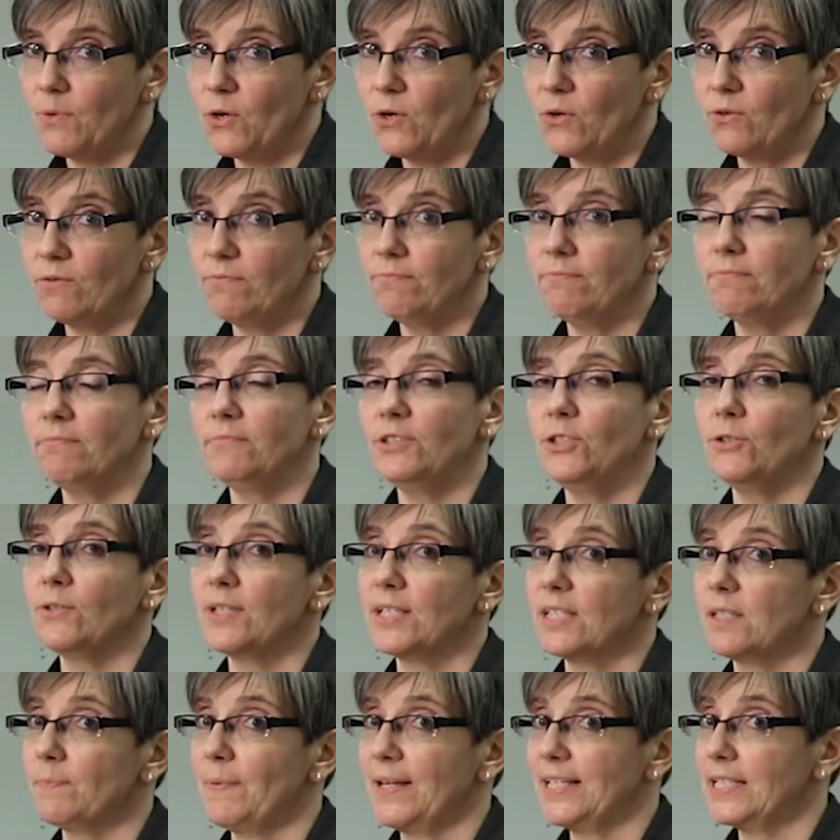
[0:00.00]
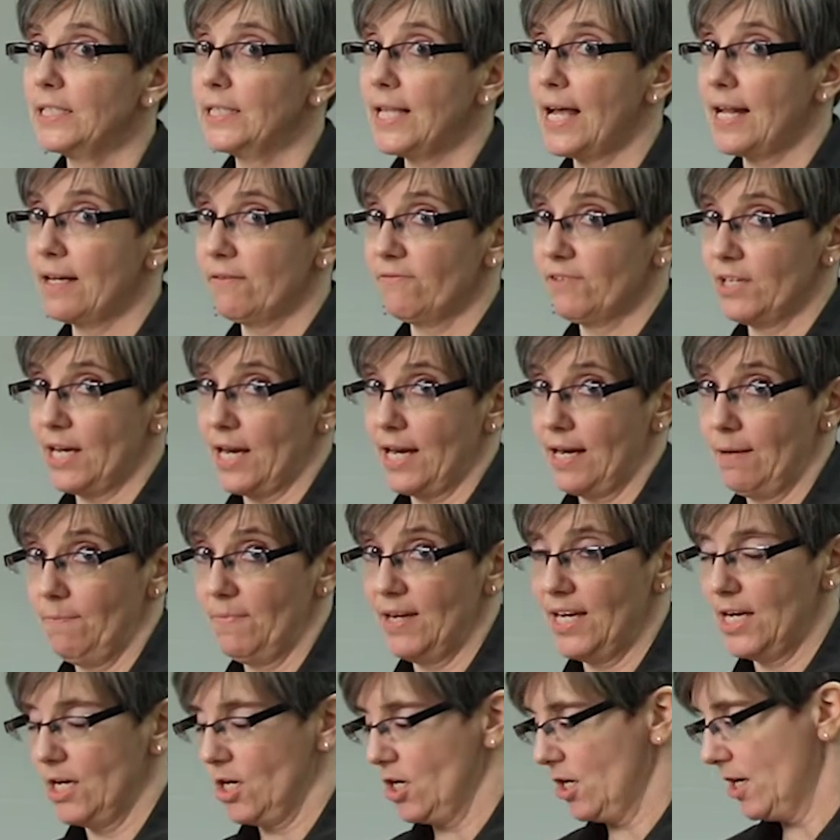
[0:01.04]
mode, you can spend a lot of time
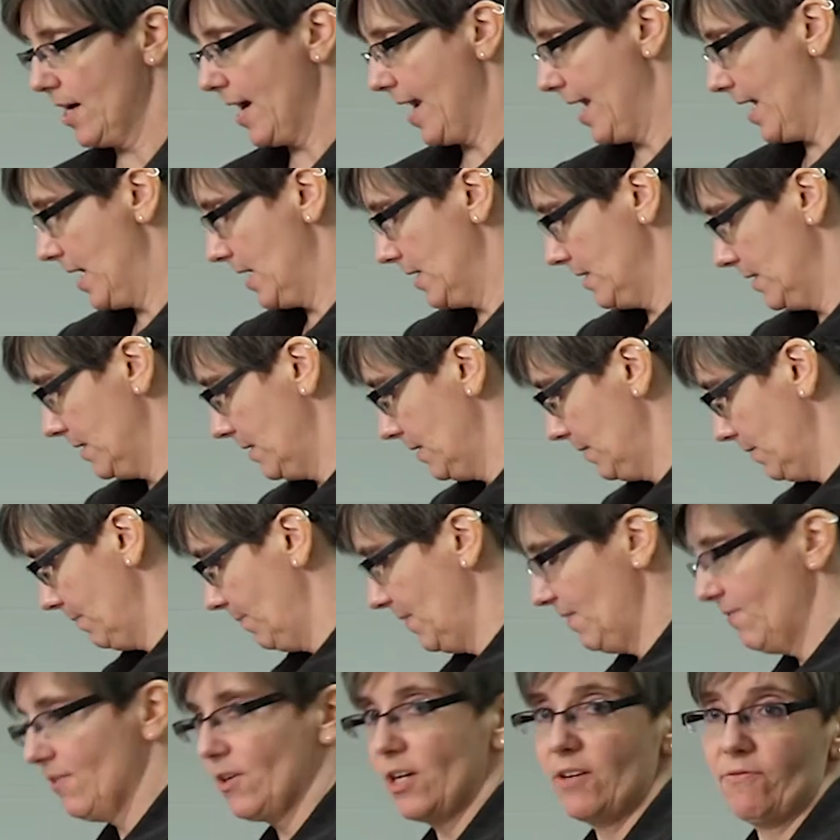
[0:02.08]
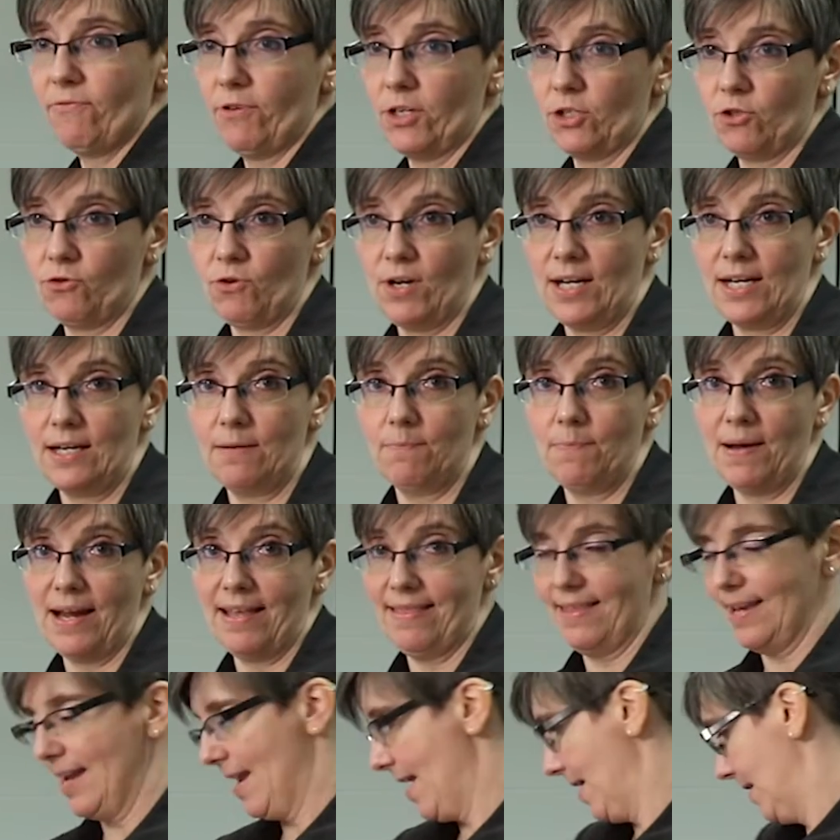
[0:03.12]
here and be very frustrated by
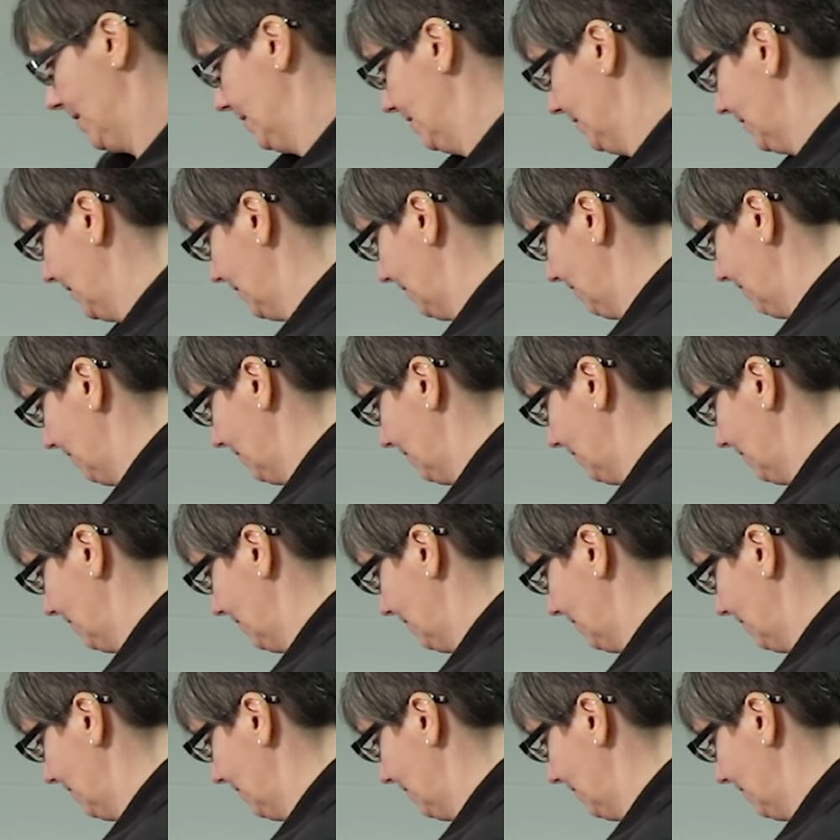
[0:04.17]
the end